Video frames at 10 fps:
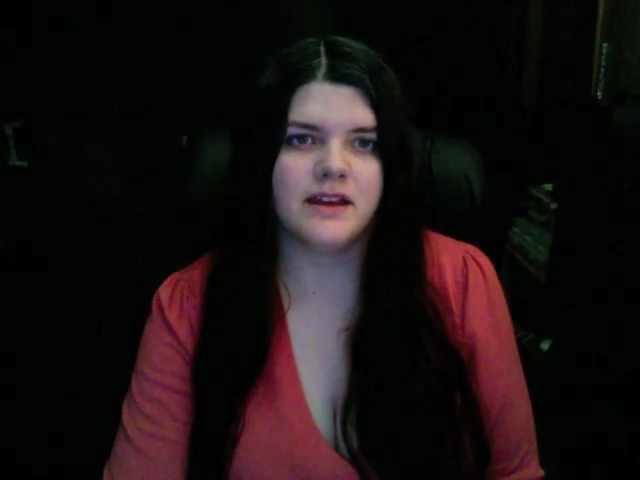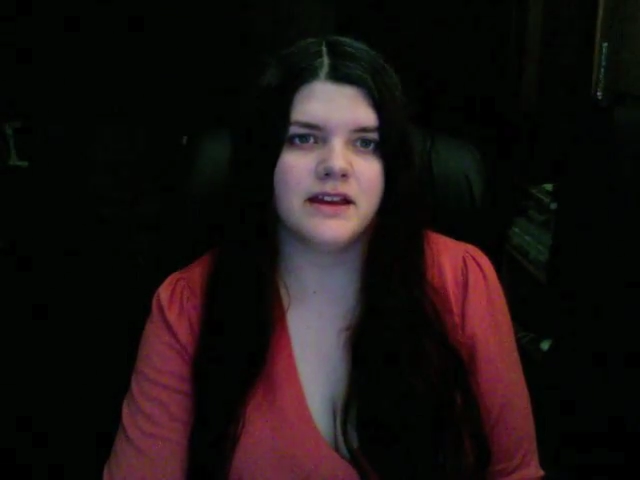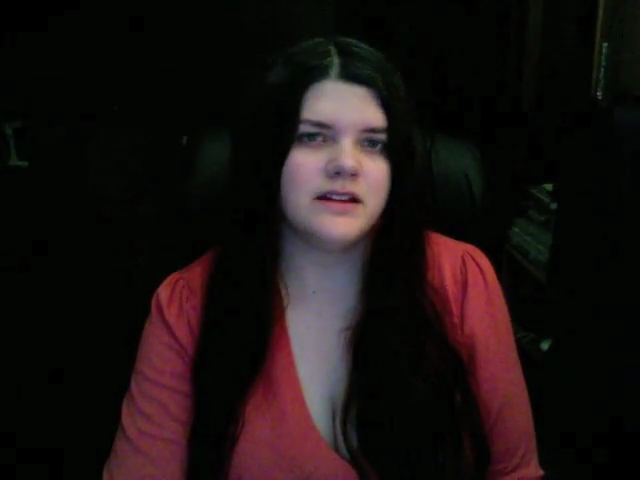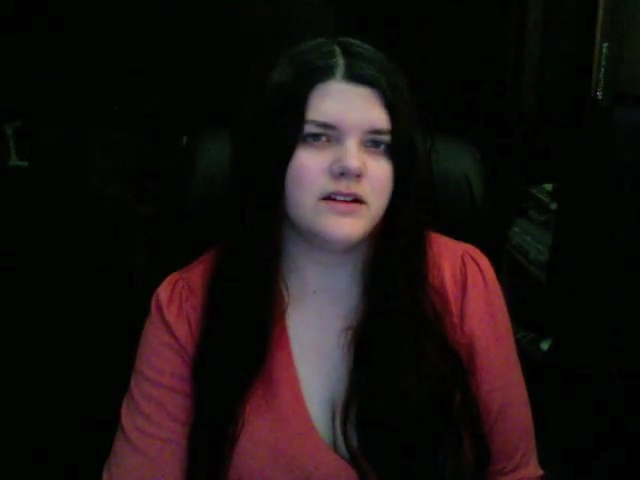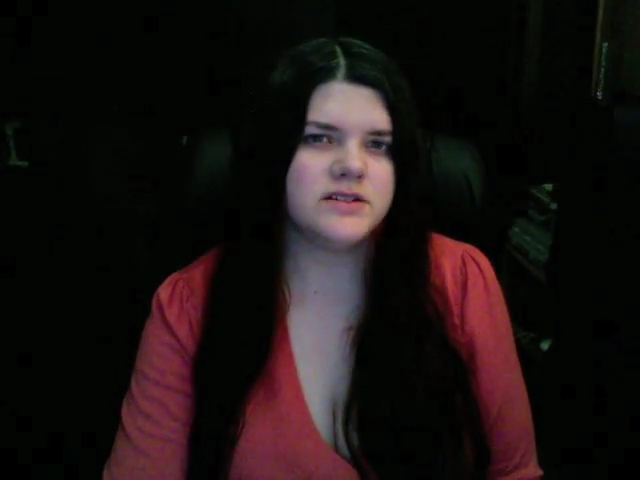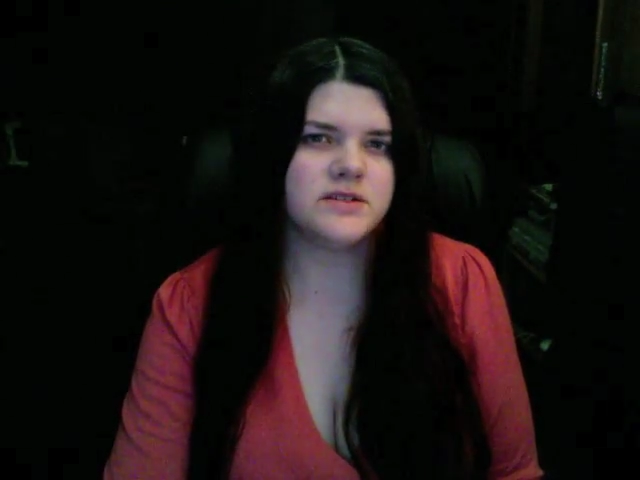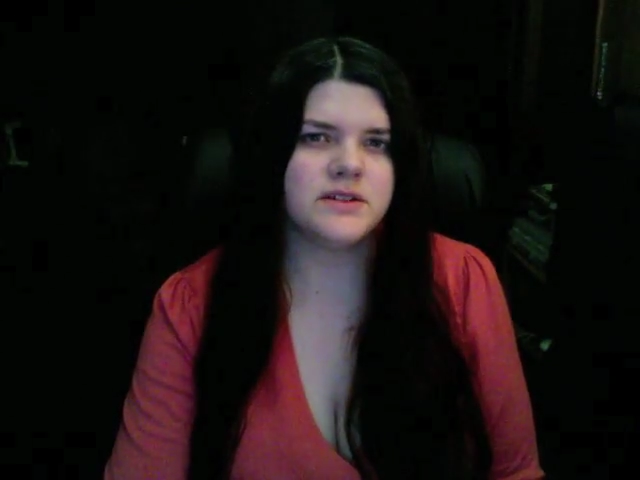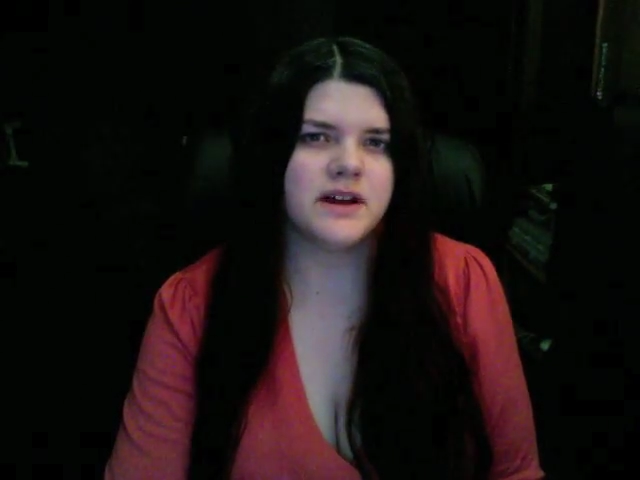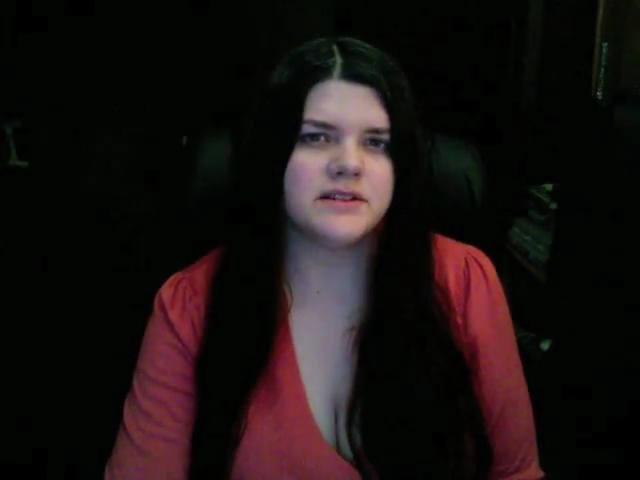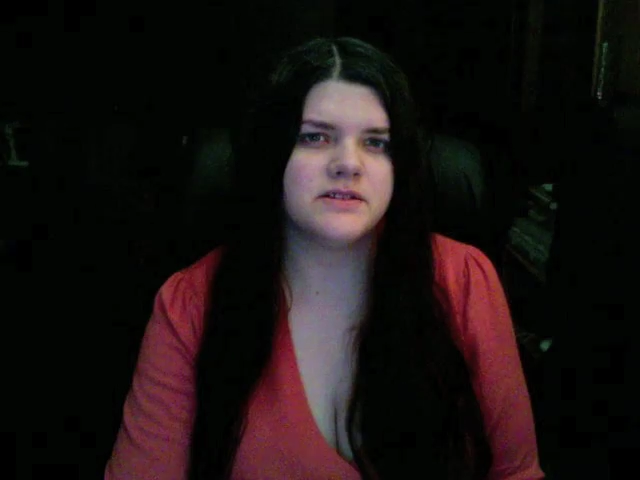It also
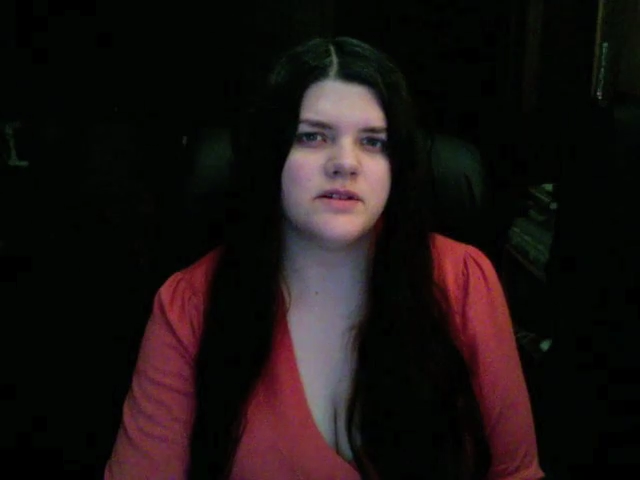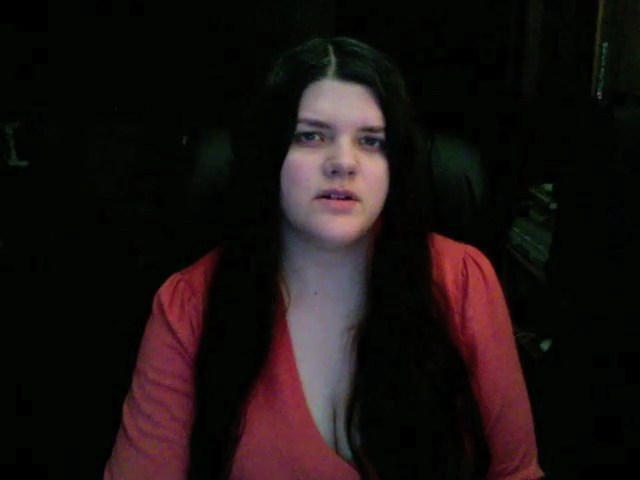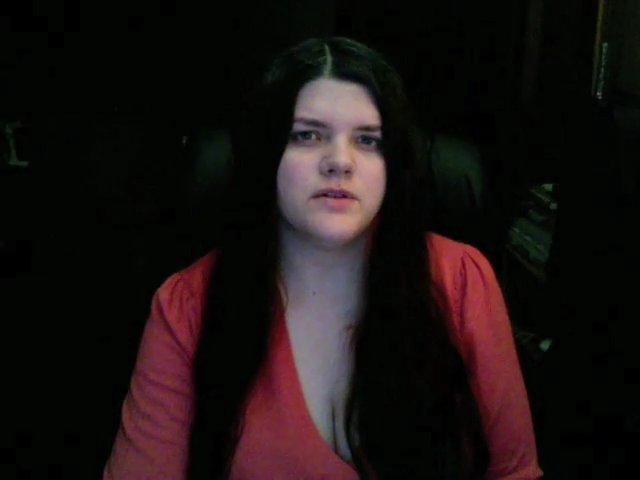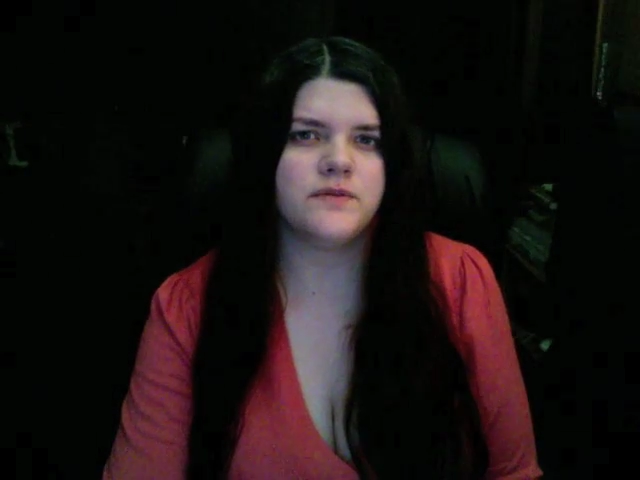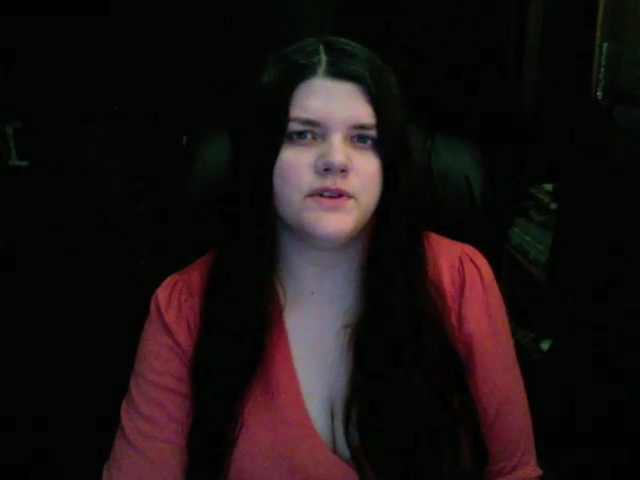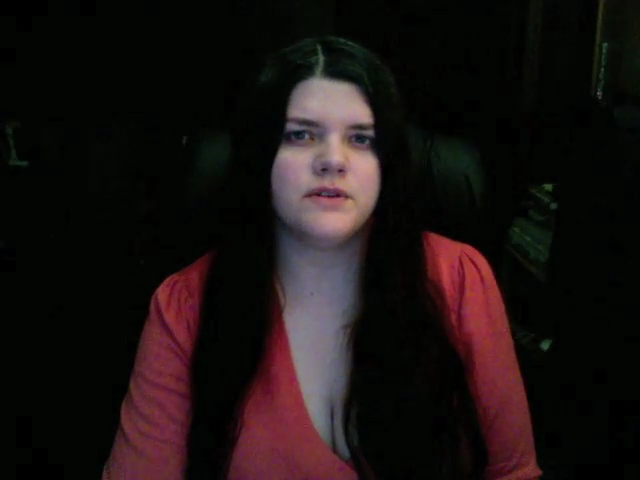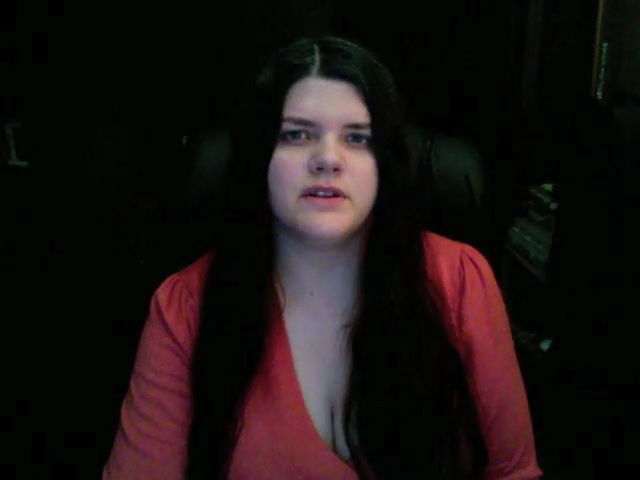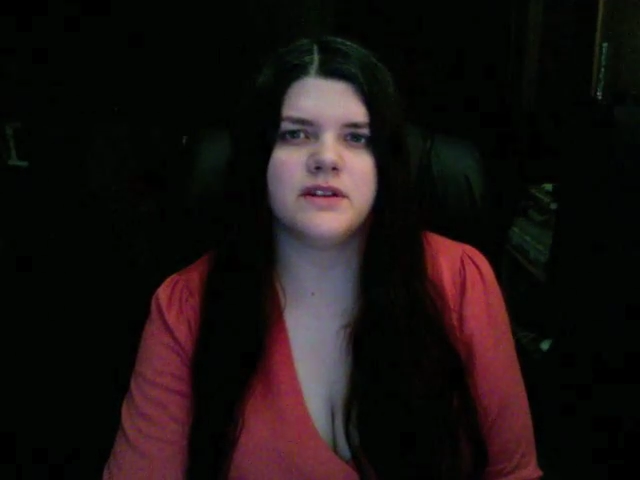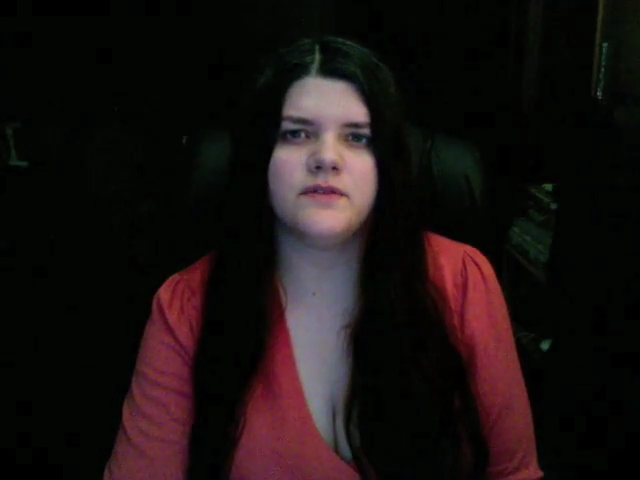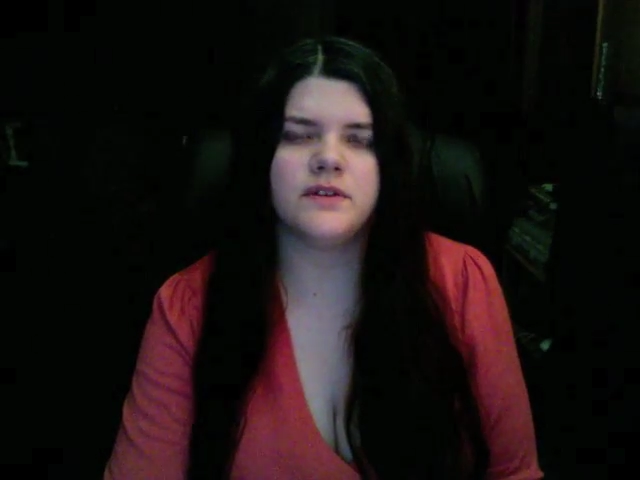ties into all the fury
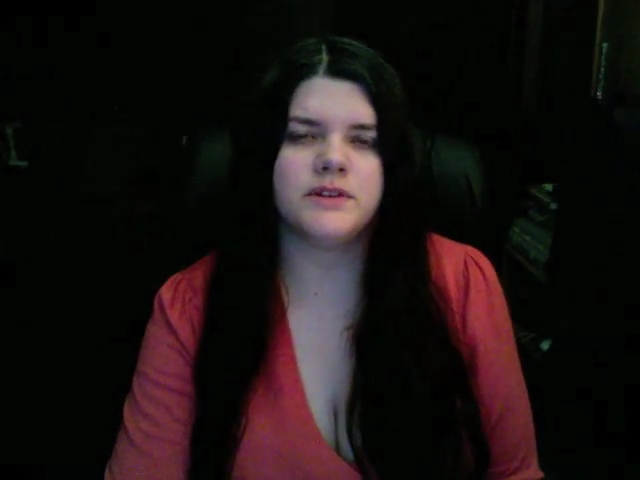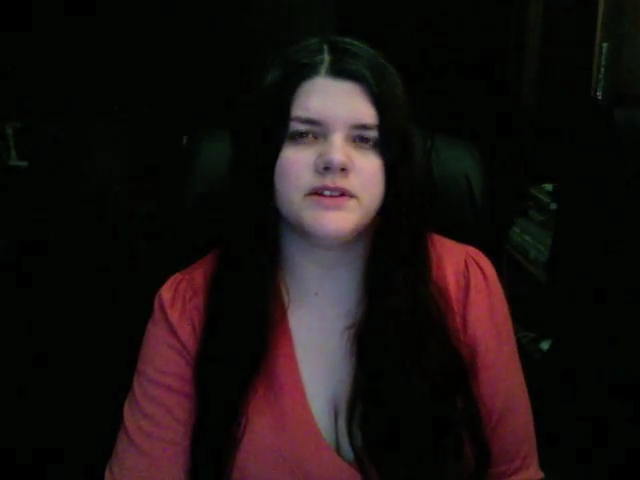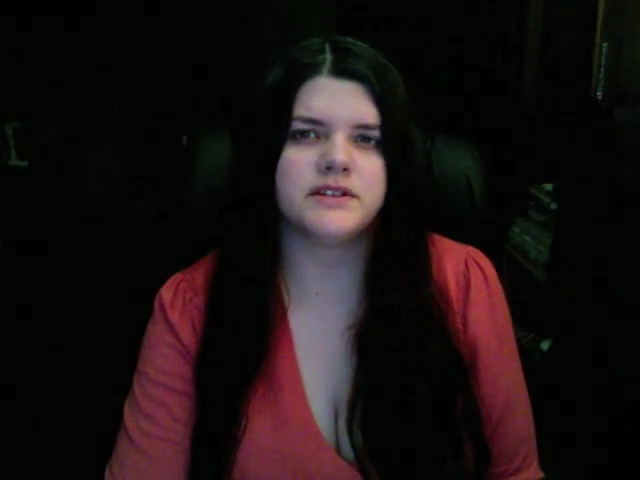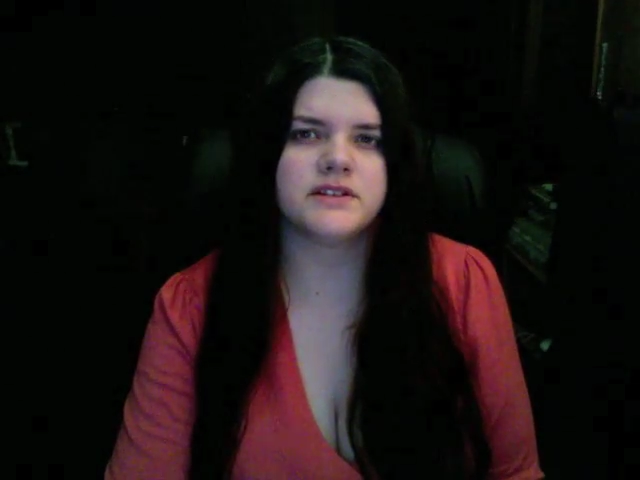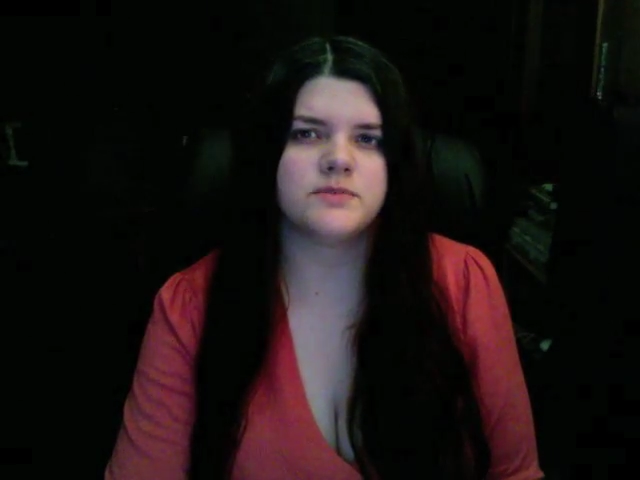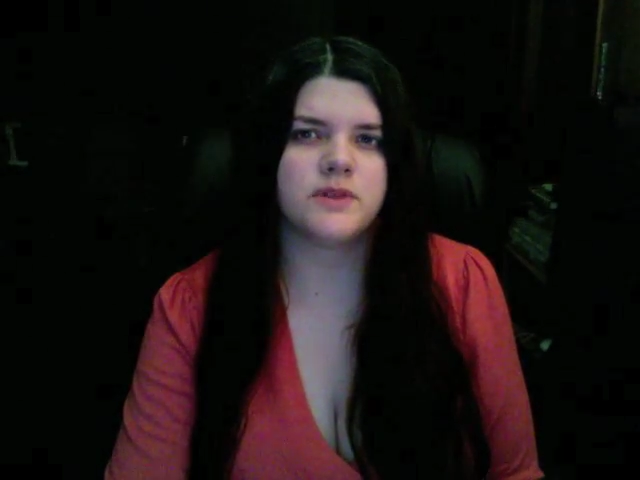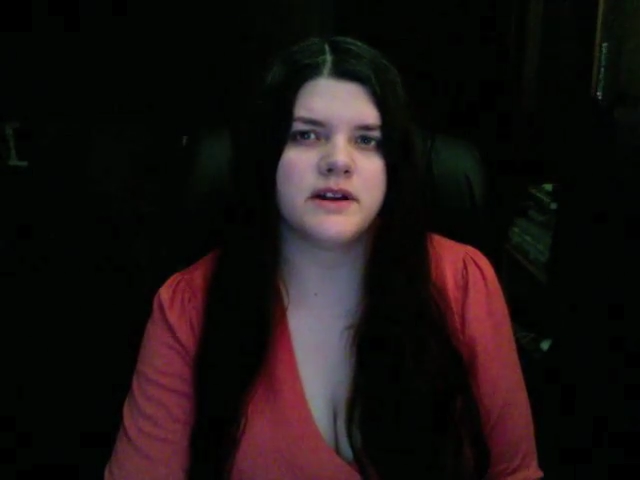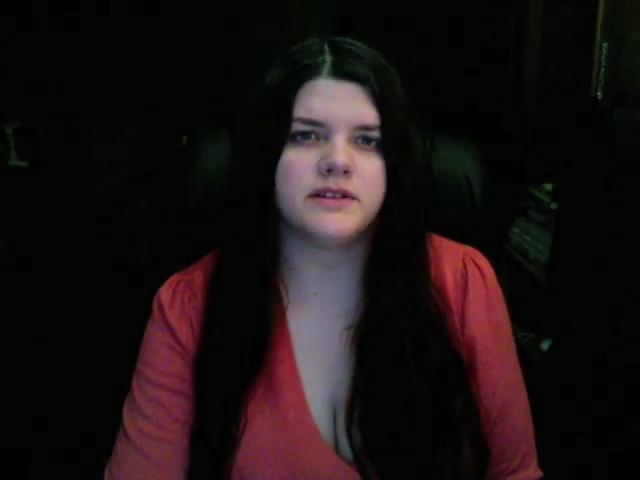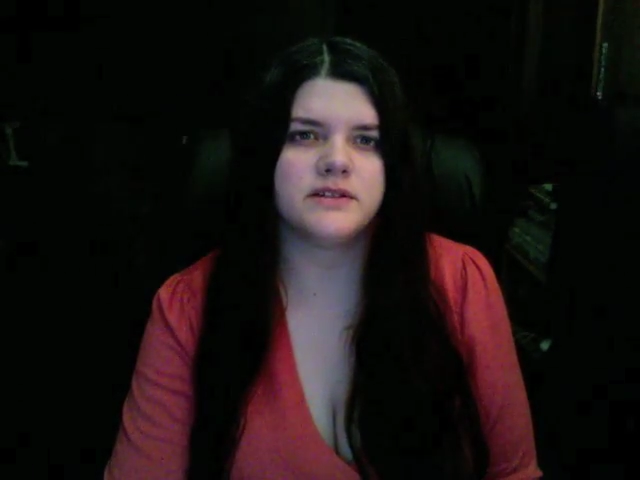that feminists express